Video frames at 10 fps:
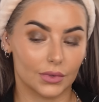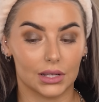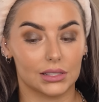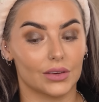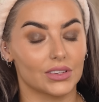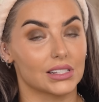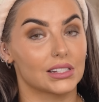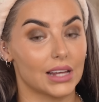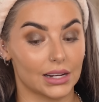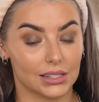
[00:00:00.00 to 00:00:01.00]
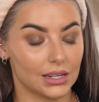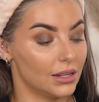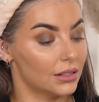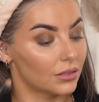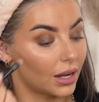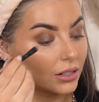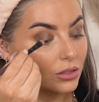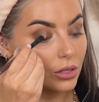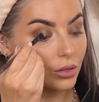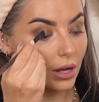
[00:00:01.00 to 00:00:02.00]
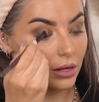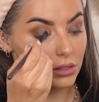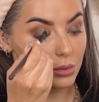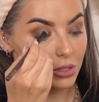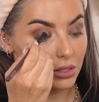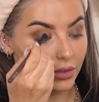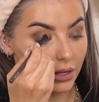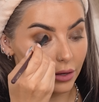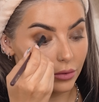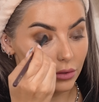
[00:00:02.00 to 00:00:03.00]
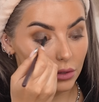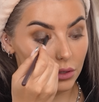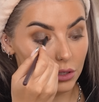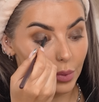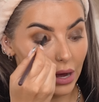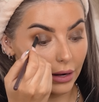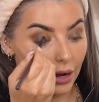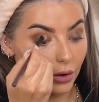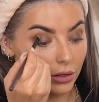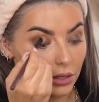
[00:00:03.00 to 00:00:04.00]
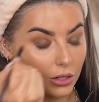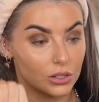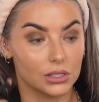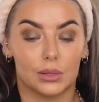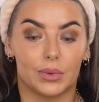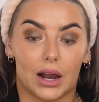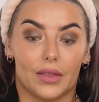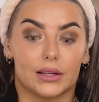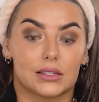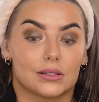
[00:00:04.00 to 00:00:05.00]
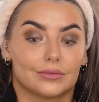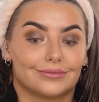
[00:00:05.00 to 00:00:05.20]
it's giving sexy like 2000s music video. And then you pan out and then you just see me like this.